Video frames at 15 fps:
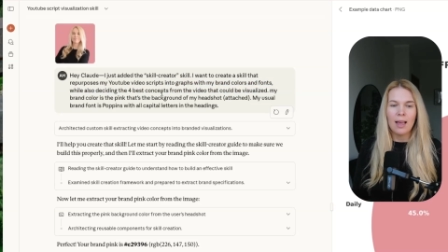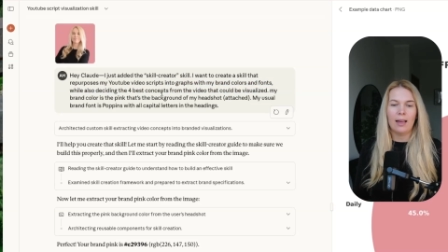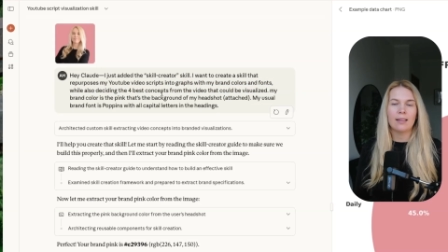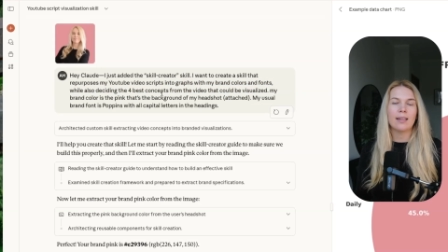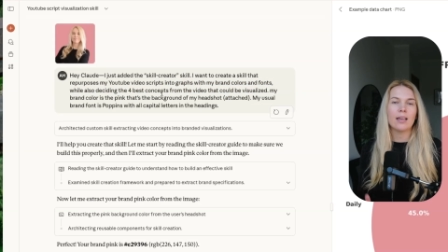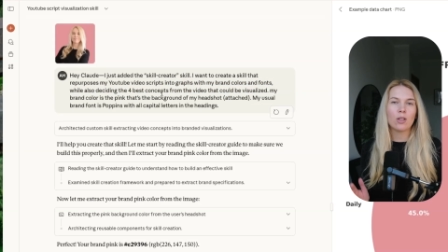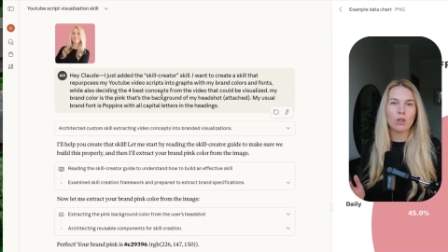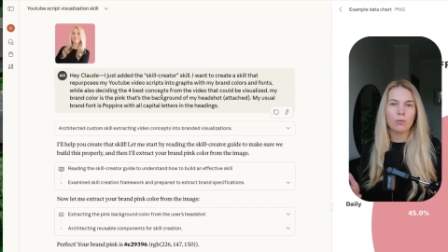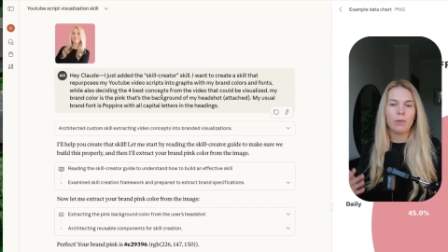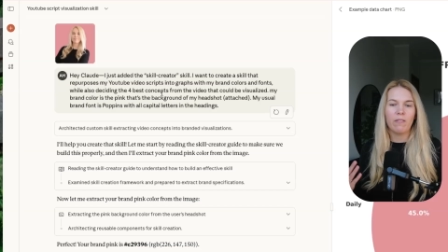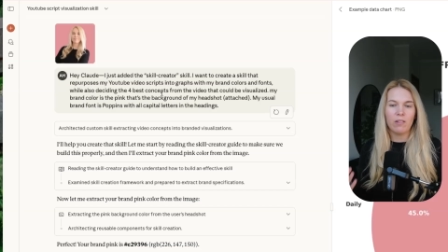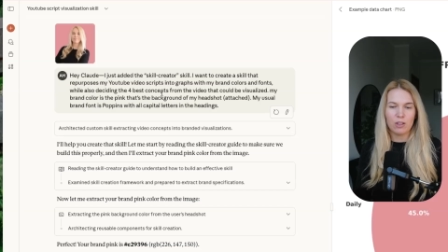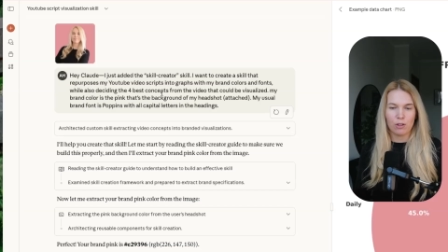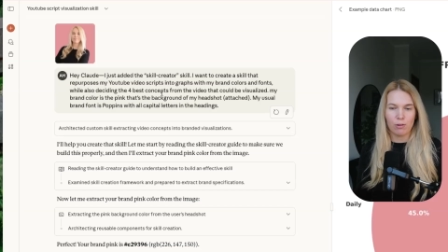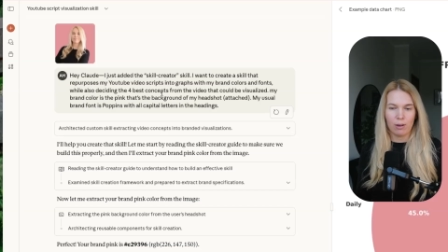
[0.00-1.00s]
that could be
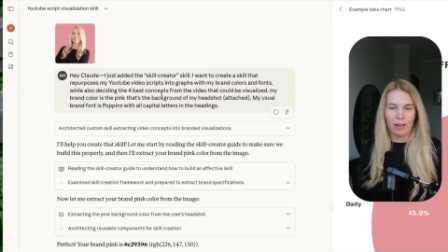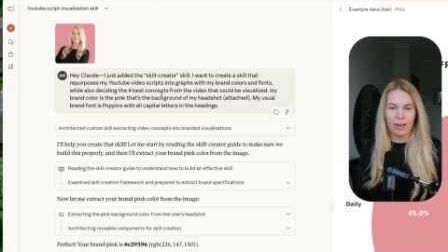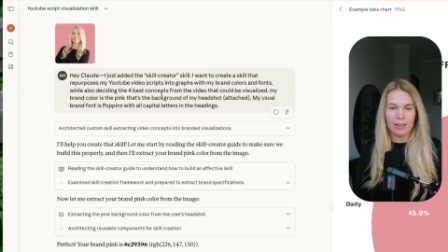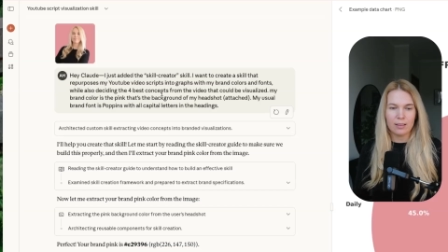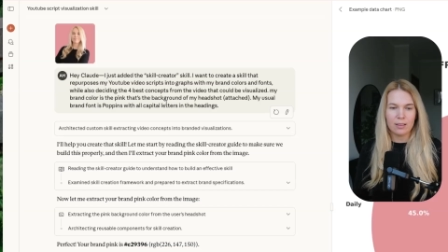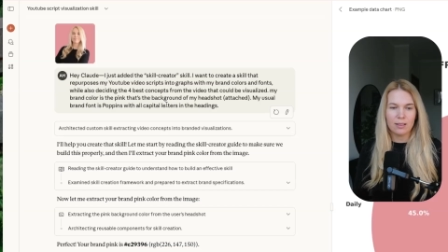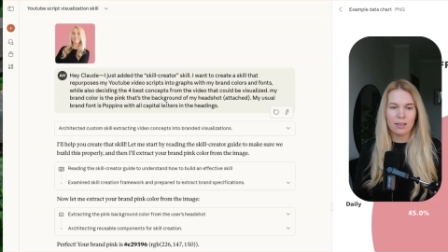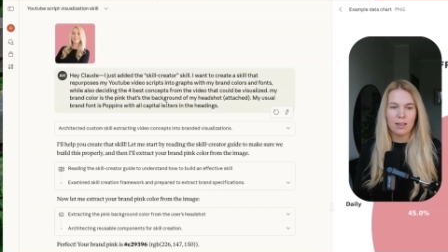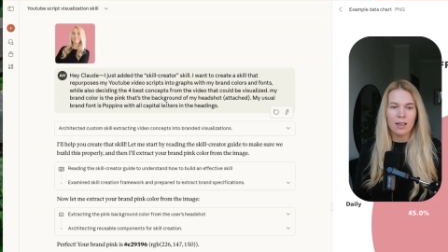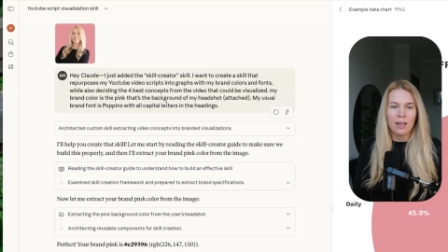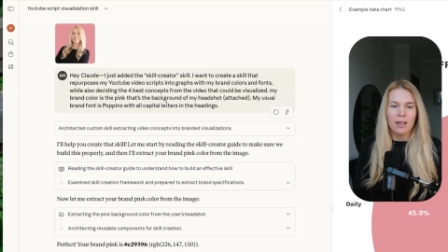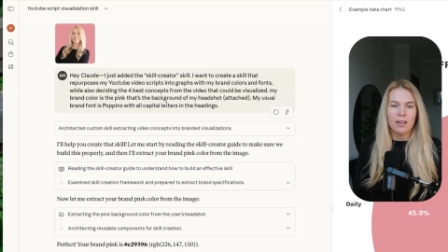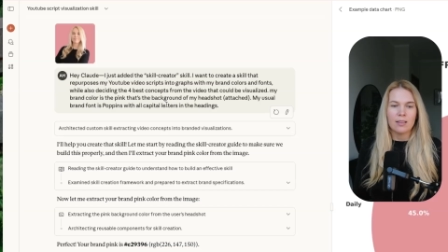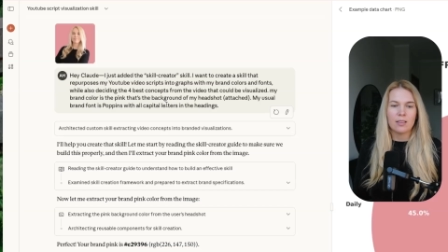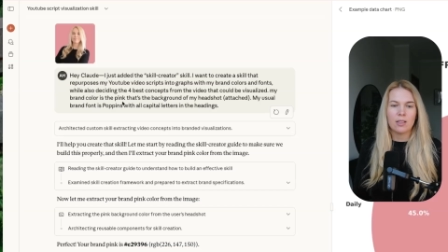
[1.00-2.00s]
visualized.
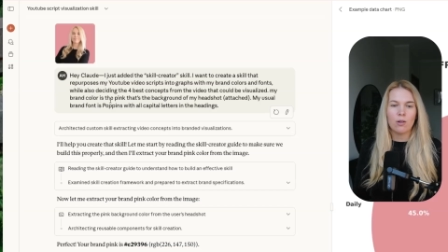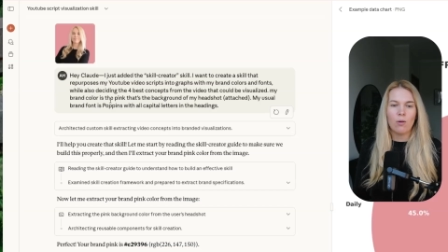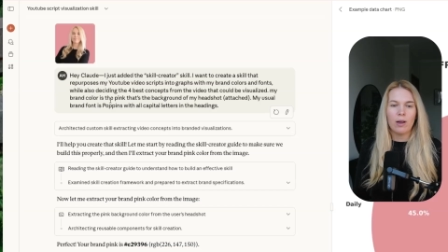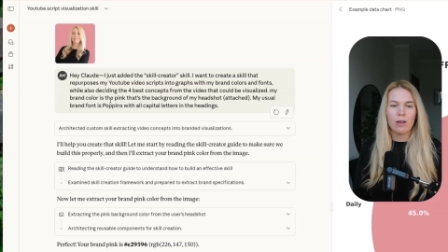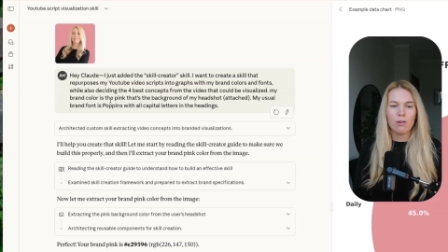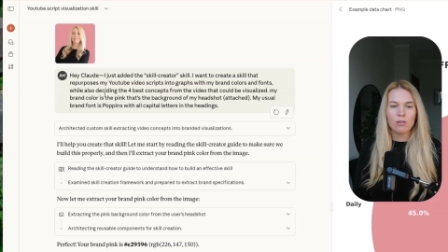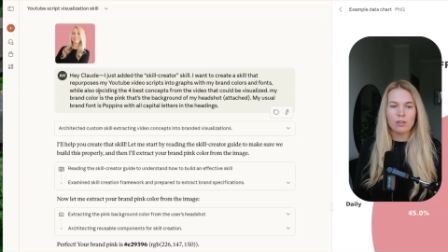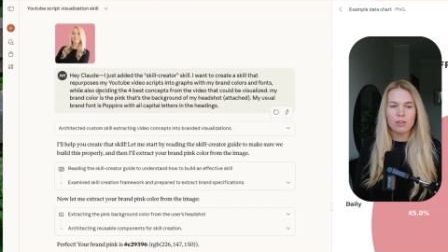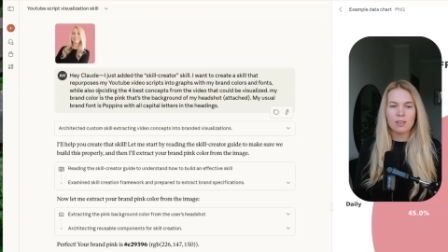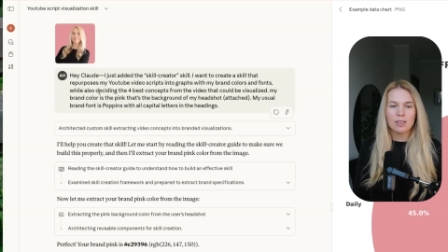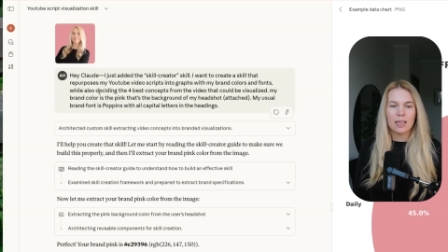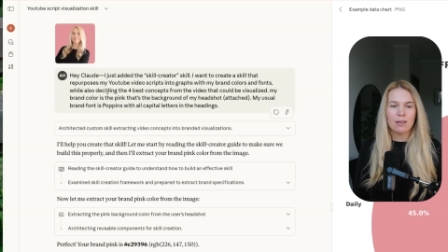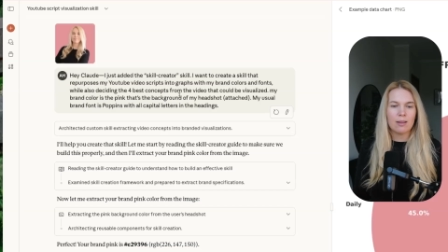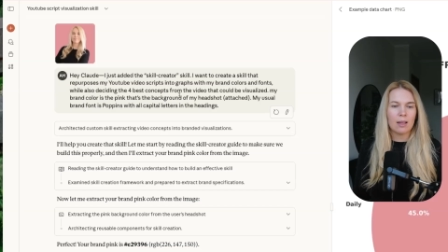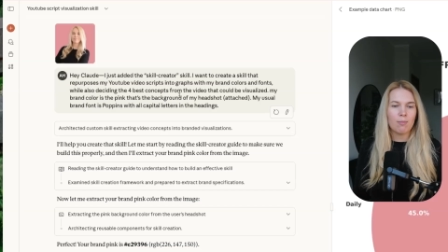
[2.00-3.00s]
So I also
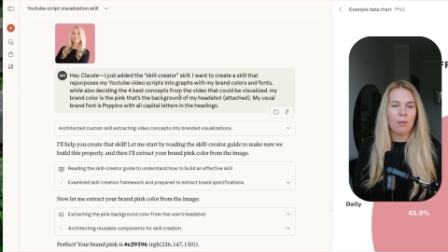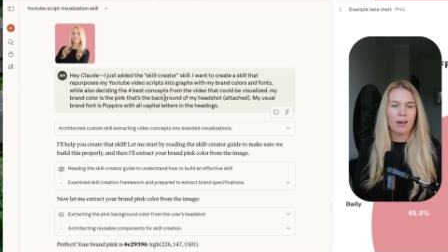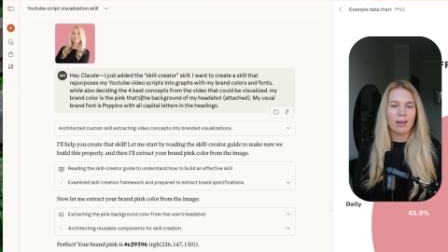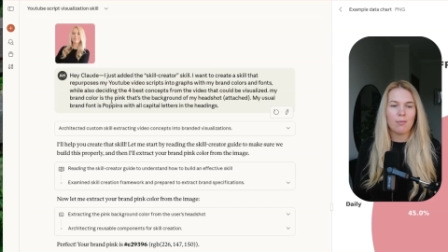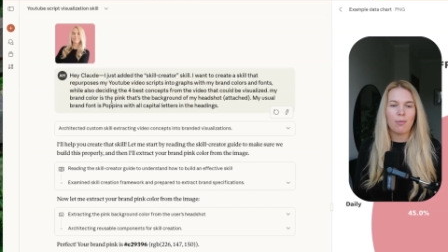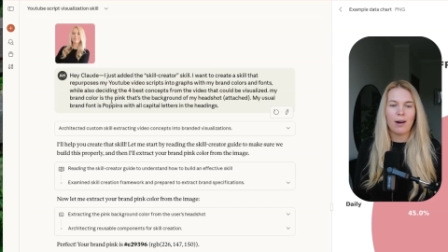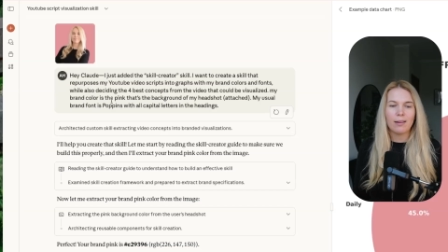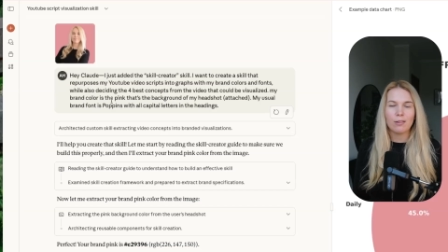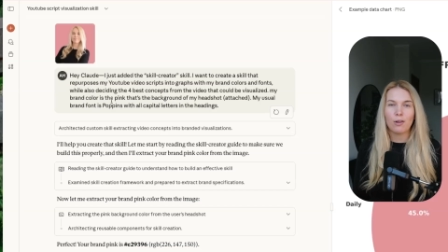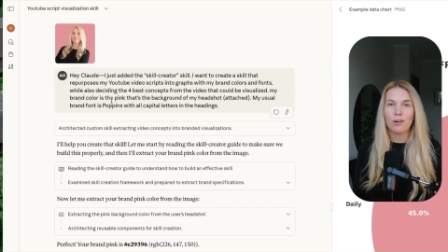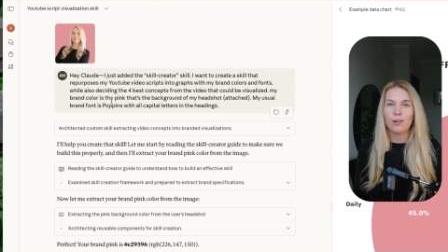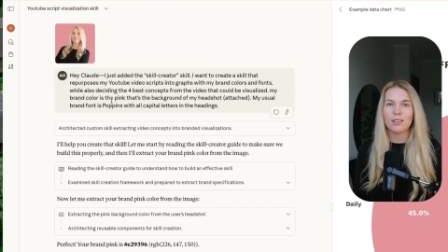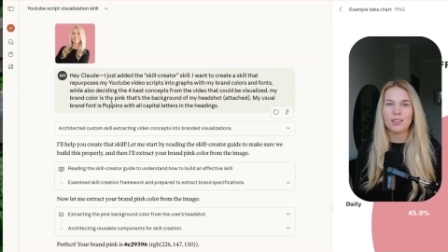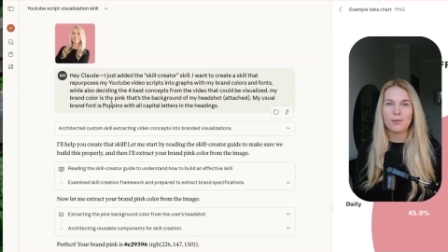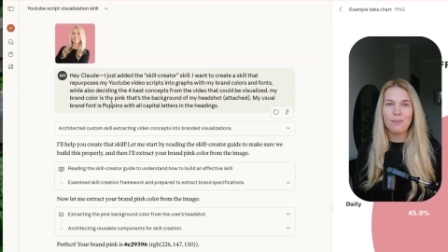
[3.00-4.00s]
said that my brand
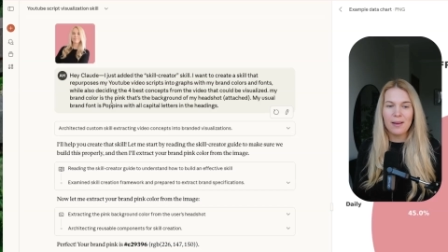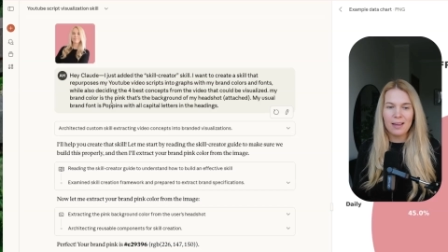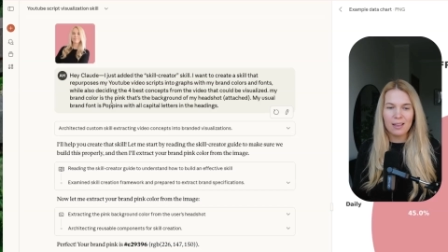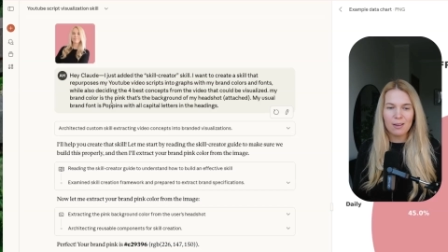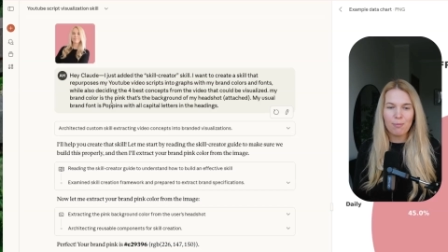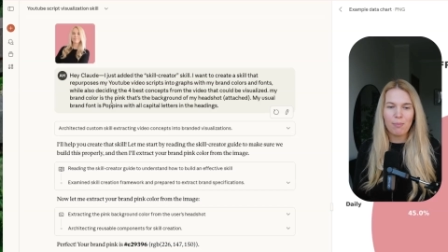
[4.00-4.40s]
color is pink,